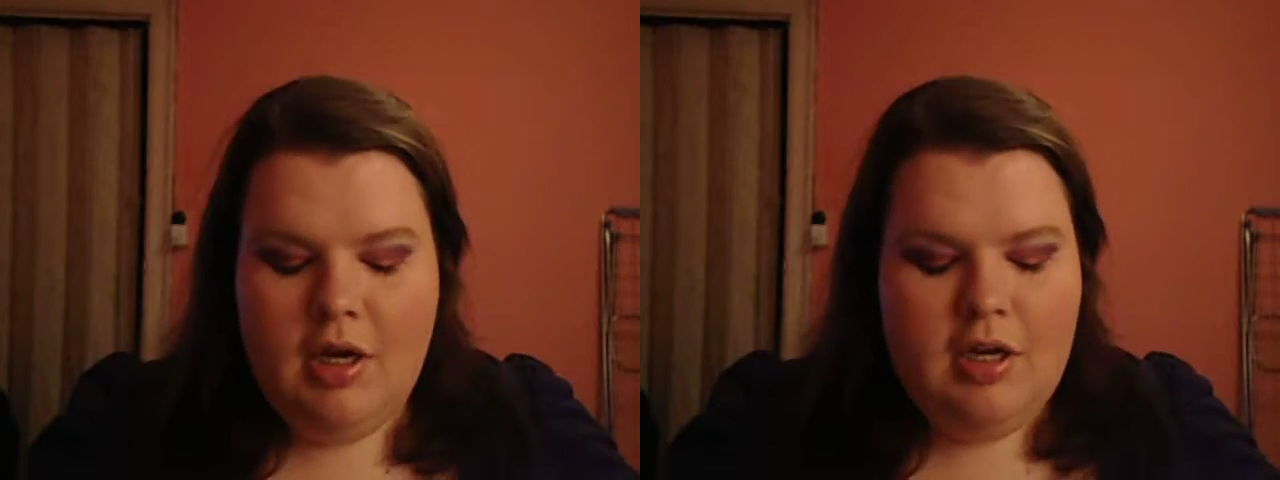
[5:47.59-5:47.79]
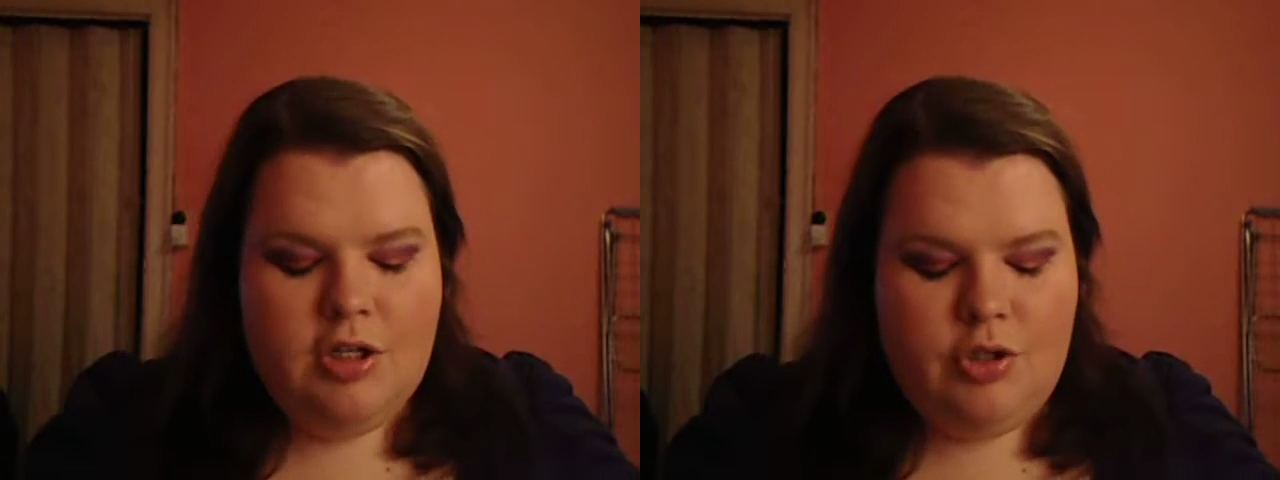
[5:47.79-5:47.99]

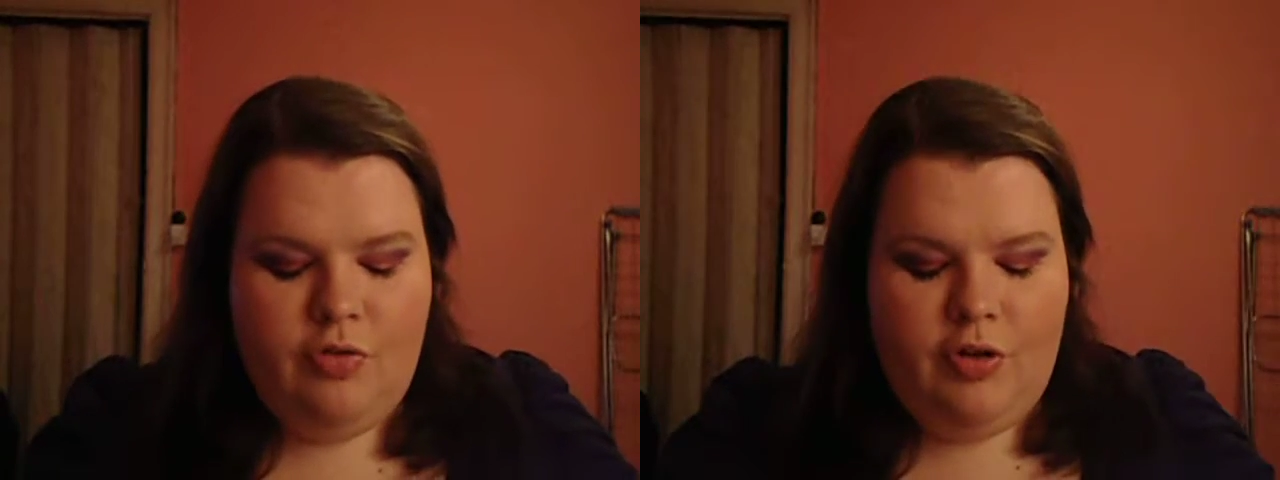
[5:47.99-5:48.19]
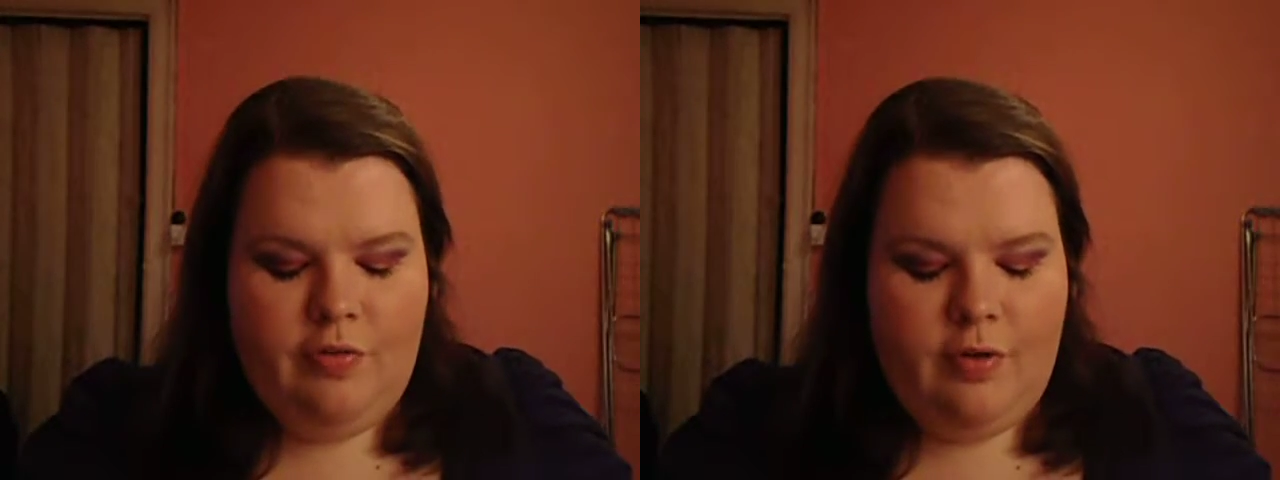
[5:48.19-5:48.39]
So
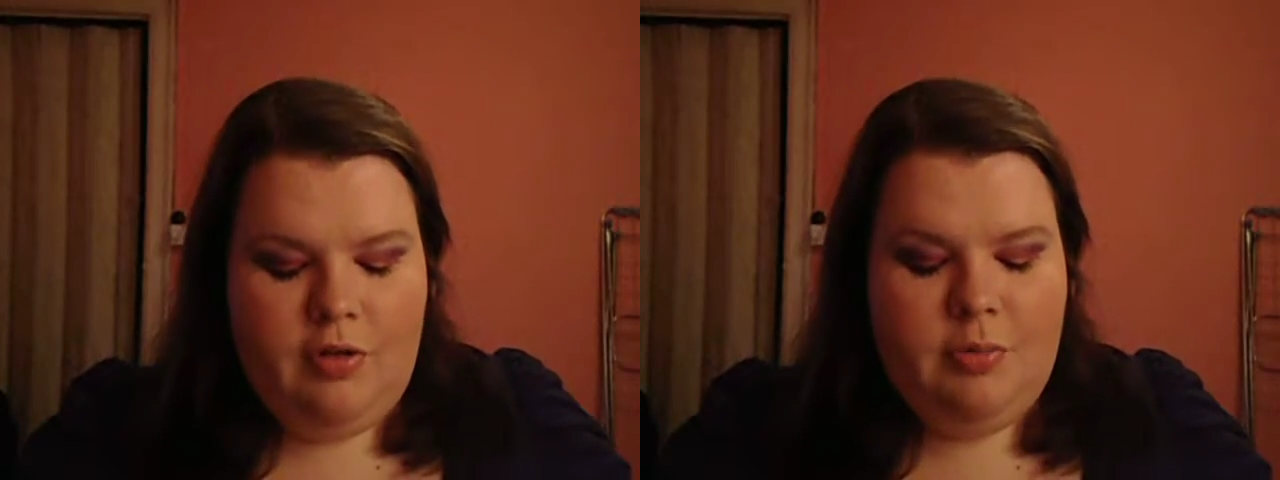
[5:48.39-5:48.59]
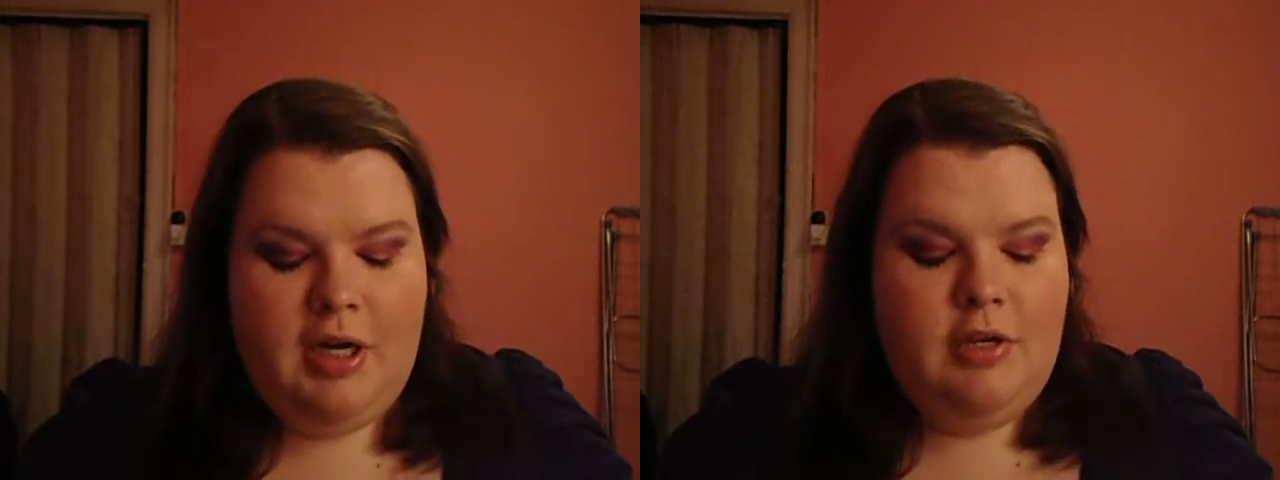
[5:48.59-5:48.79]
for the
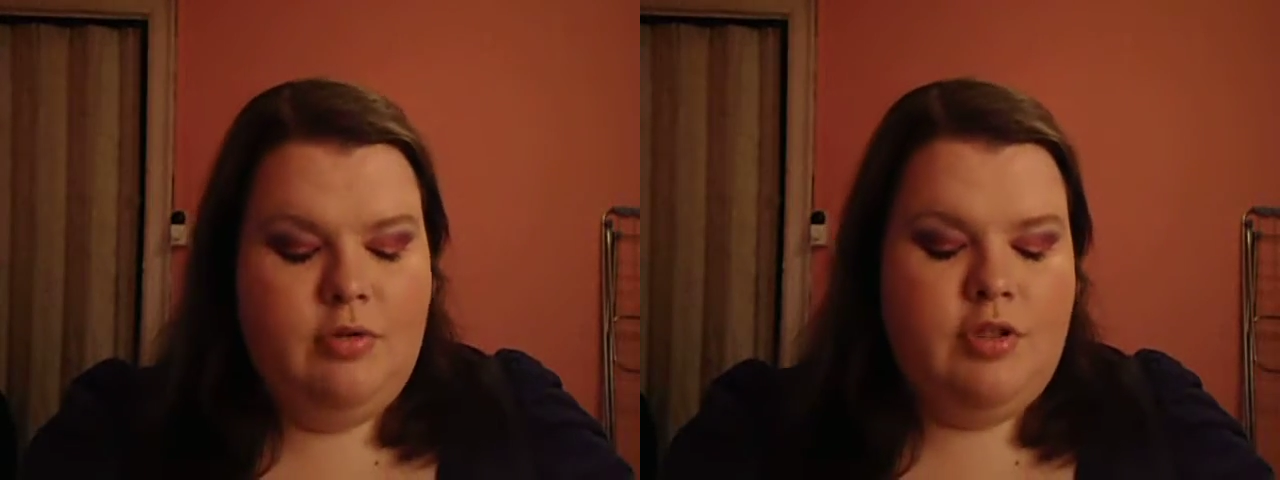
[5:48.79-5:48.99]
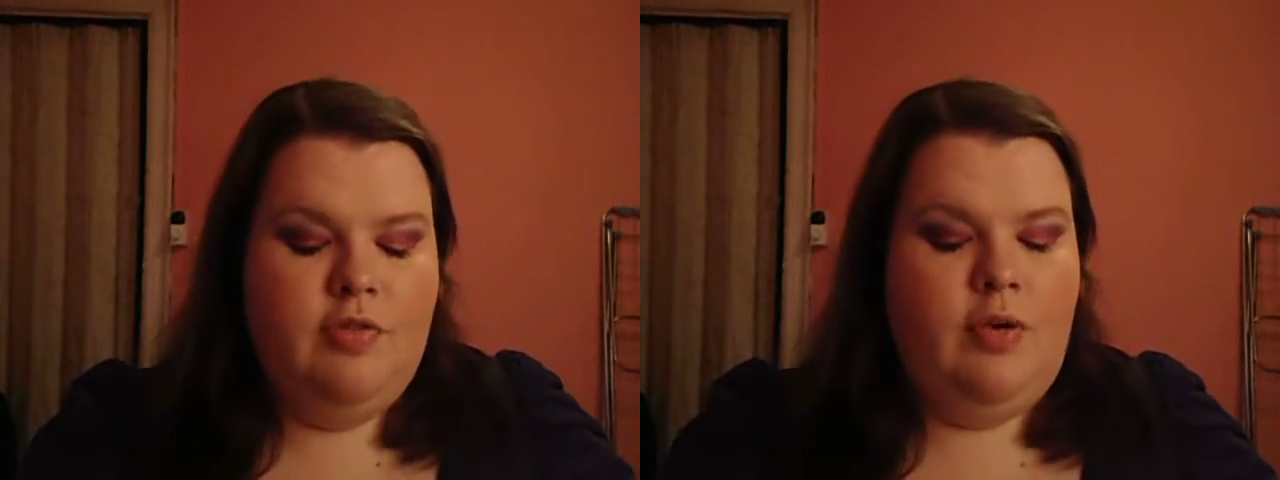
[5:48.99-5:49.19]
volume, I
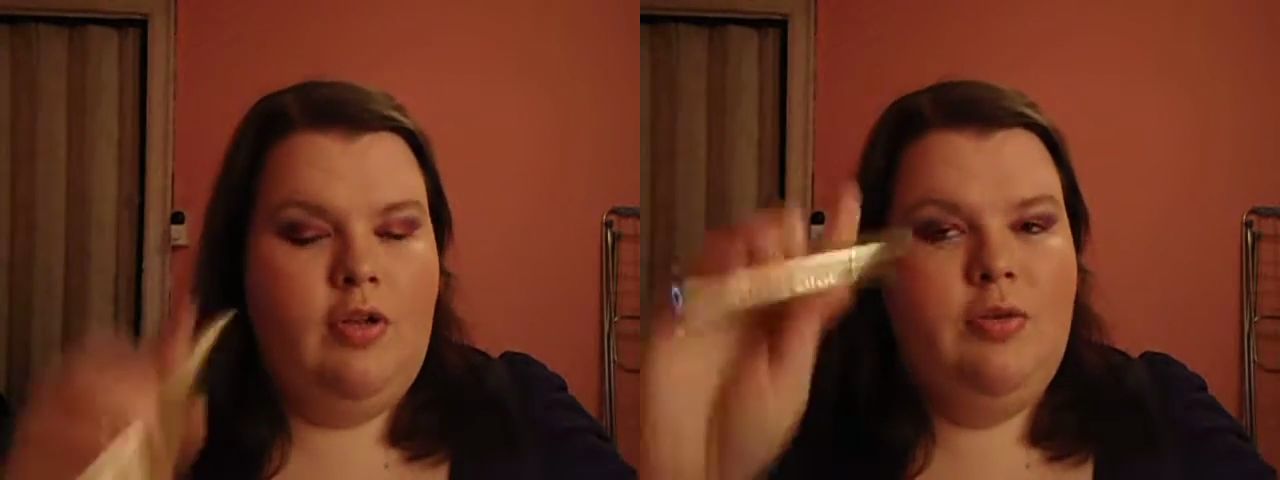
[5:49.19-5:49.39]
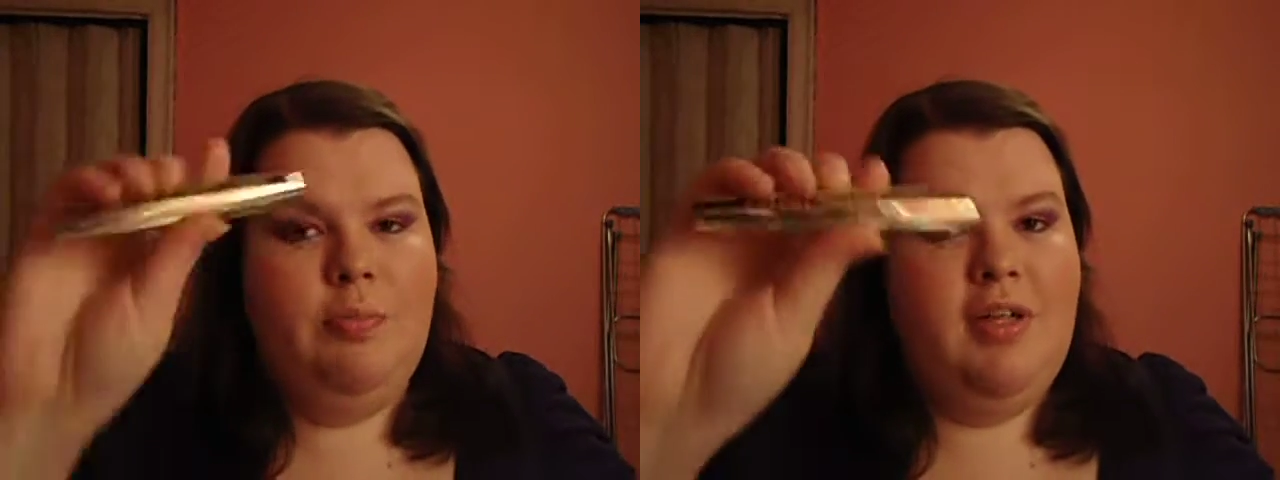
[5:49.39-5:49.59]
used the
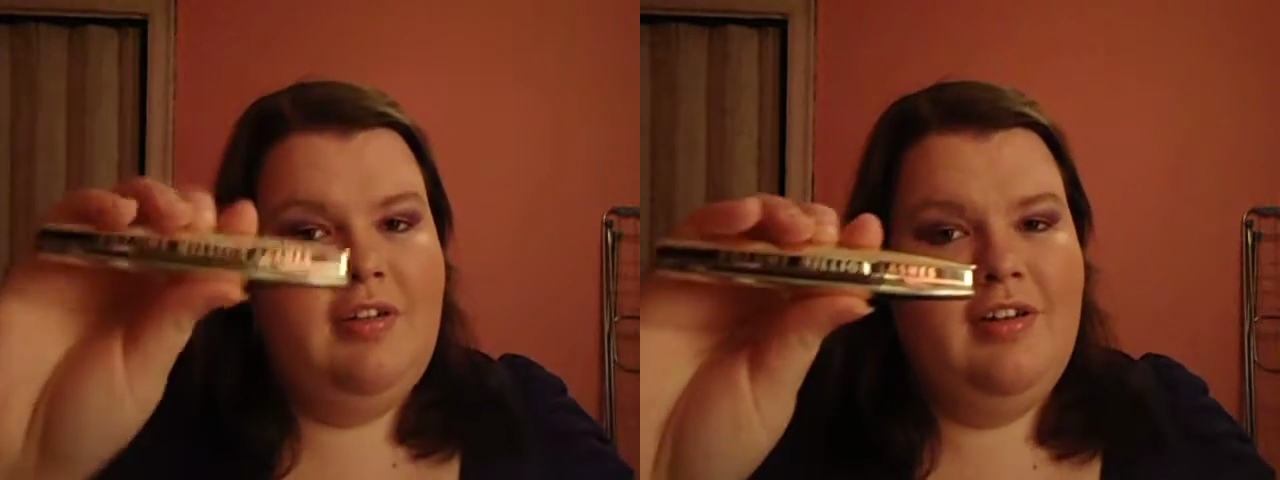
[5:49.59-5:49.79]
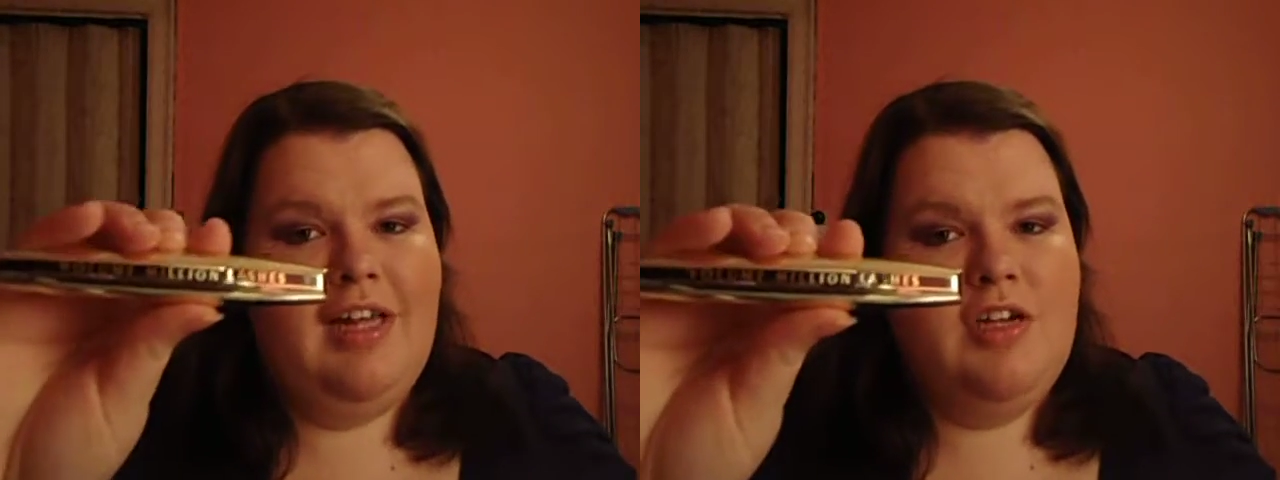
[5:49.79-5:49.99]
Volume
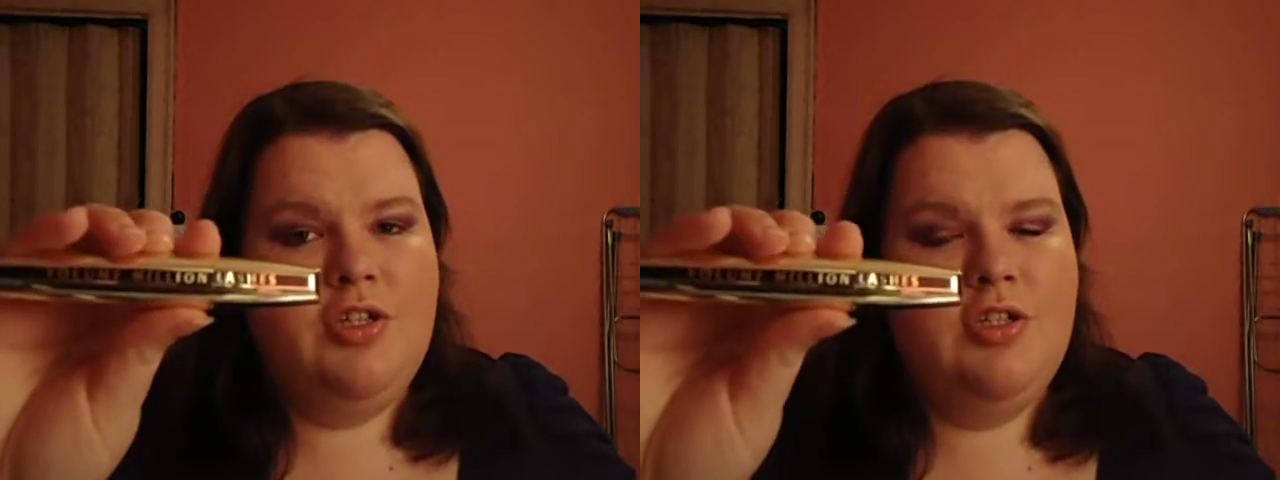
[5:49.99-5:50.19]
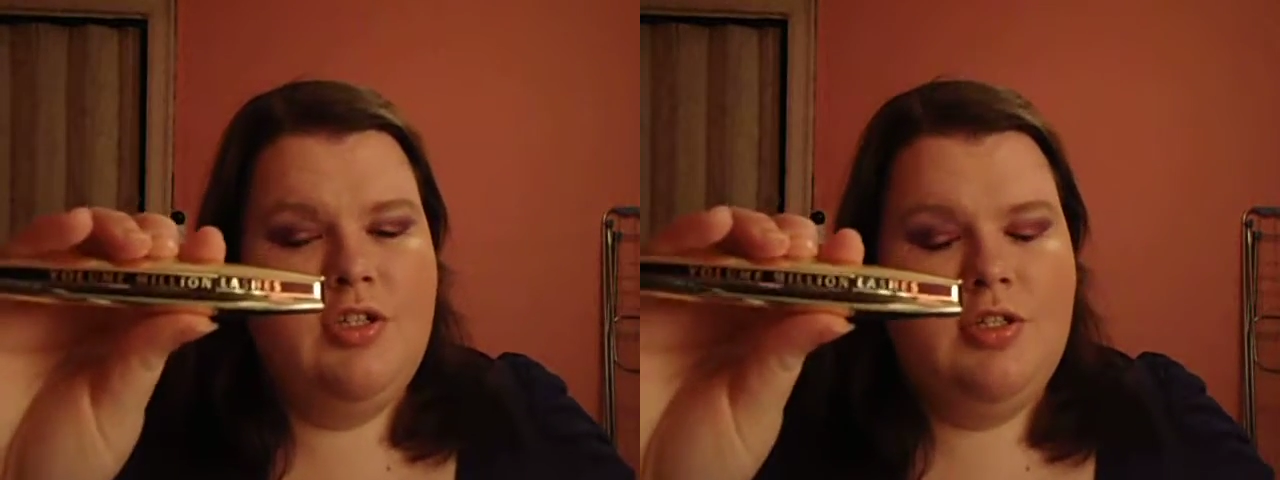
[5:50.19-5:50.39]
Million
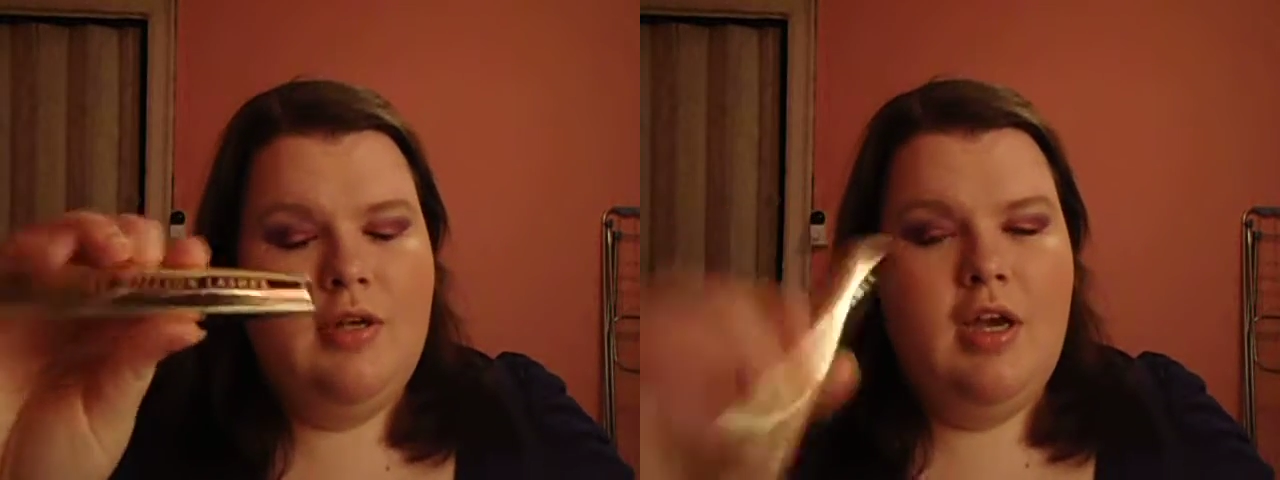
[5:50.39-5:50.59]
Lashes,